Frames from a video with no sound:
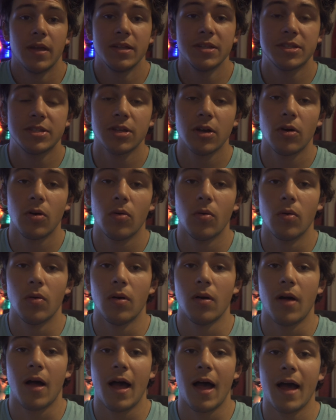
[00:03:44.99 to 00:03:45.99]
And so
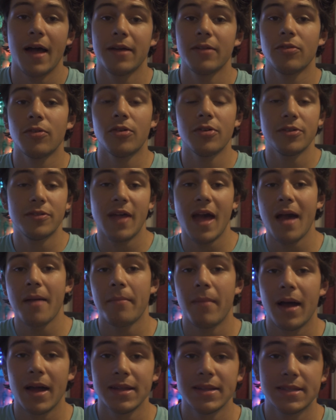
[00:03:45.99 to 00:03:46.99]
I learned that
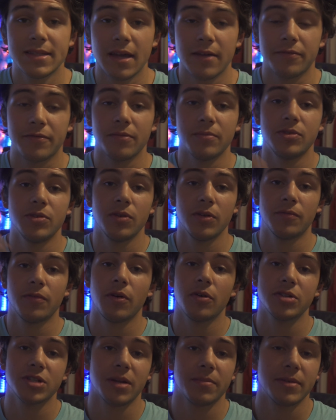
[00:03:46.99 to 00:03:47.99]
mindset from doing
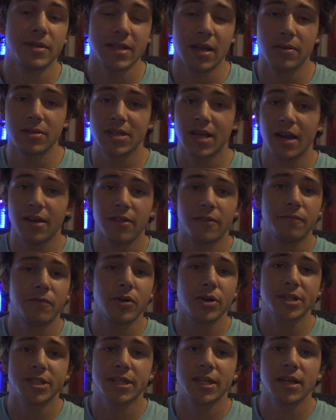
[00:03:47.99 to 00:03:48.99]
Photoshop, because that was kind of the
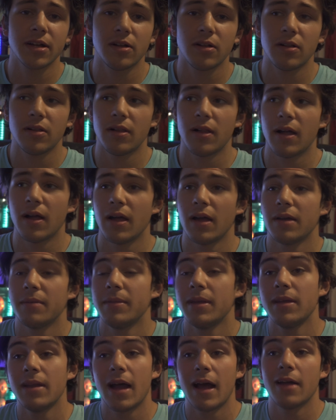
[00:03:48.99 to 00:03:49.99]
first skill I
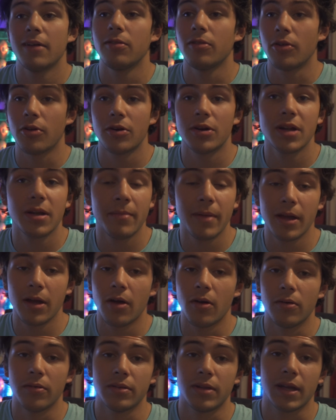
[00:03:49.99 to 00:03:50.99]
learned on my
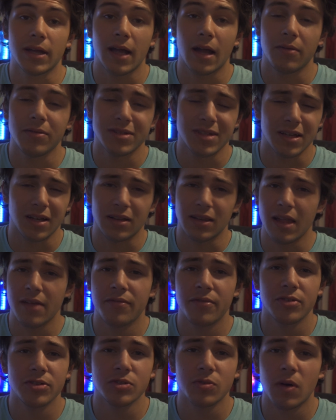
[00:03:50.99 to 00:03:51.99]
own. I was
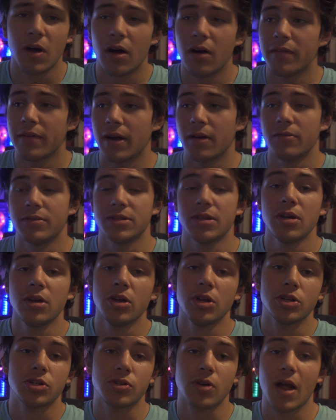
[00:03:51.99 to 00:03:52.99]
11 or 12 and I was
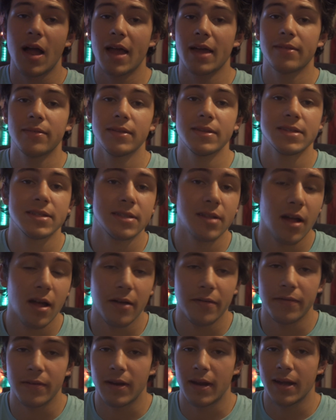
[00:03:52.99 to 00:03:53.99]
trying this
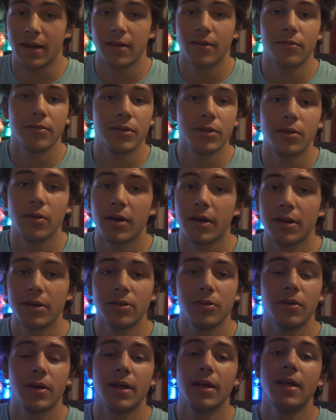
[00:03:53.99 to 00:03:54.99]
stuff and I didn't really know how to
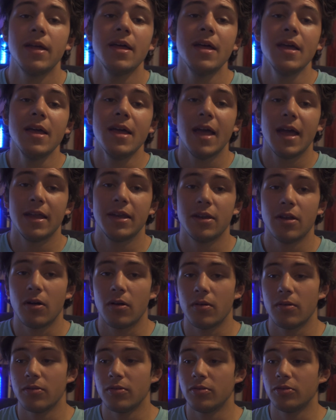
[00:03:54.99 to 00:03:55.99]
do it. And
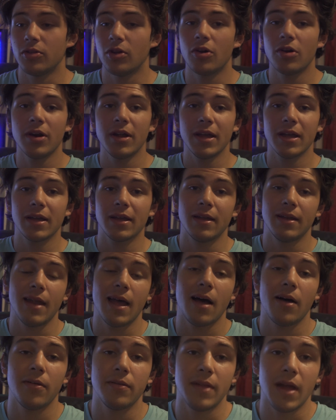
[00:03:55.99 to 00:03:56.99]
learning, and
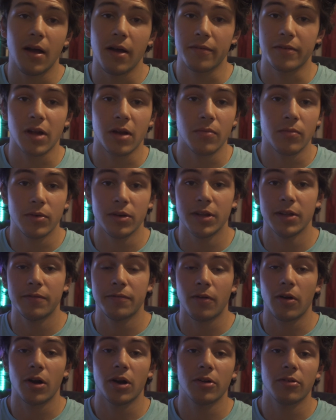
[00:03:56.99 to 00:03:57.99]
now I've come really
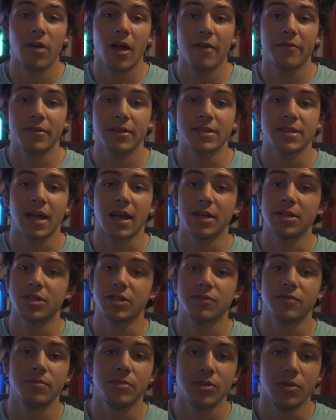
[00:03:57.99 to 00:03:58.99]
far in graphic design
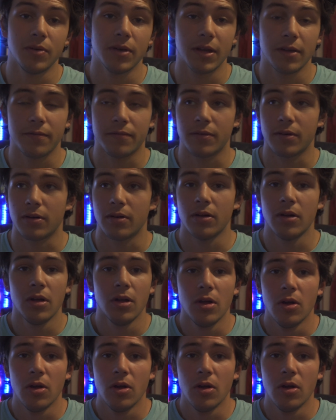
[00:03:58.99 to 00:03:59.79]
just from doing it for